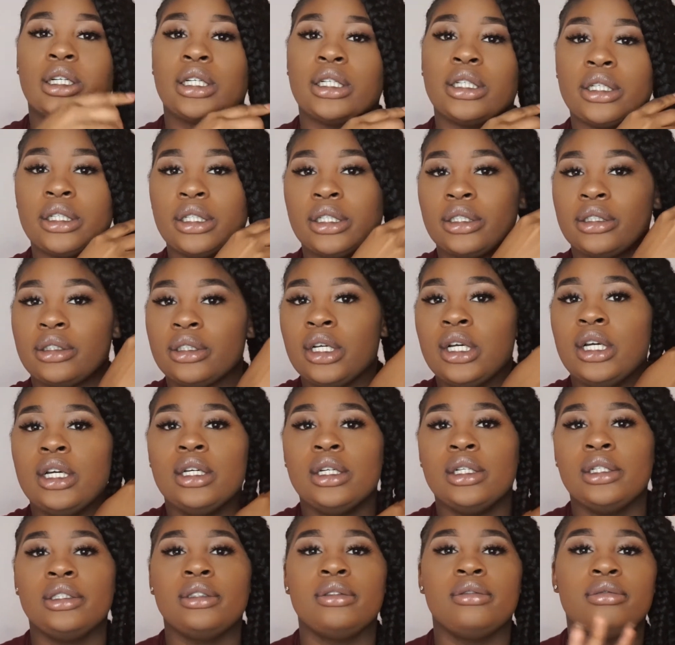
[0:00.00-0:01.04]
good
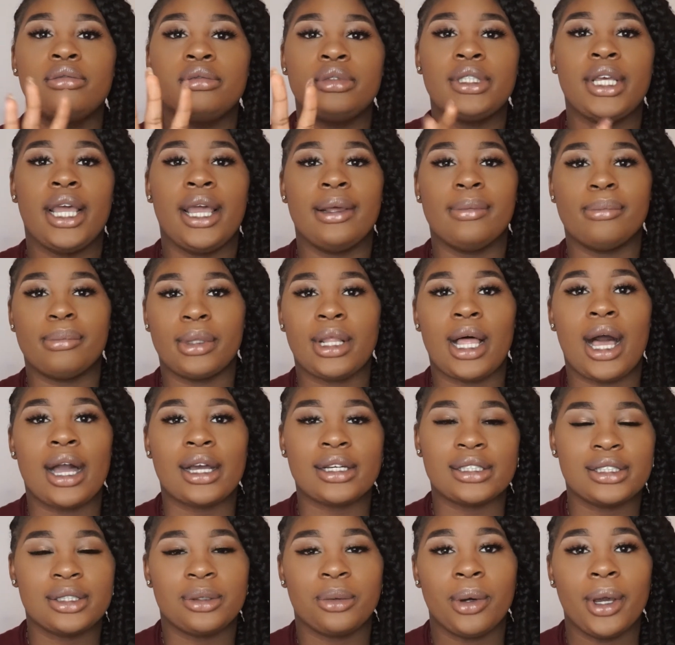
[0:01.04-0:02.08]
10
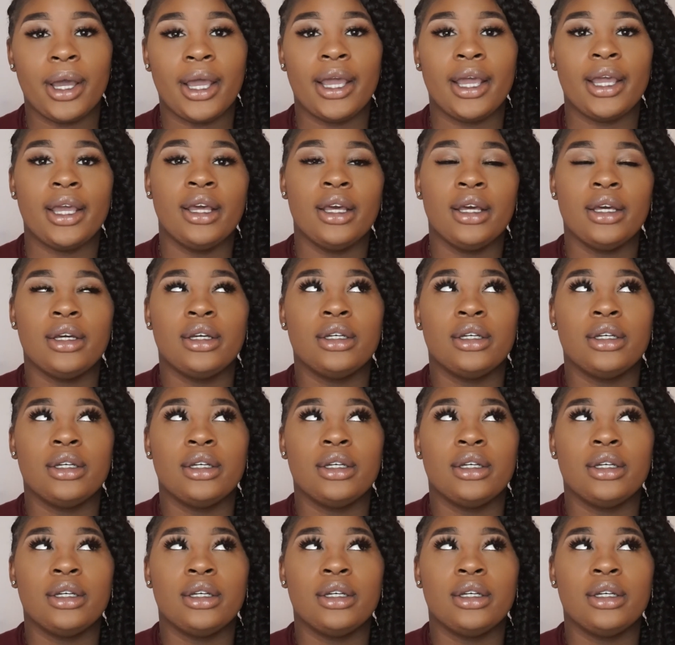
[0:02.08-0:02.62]
blocks away.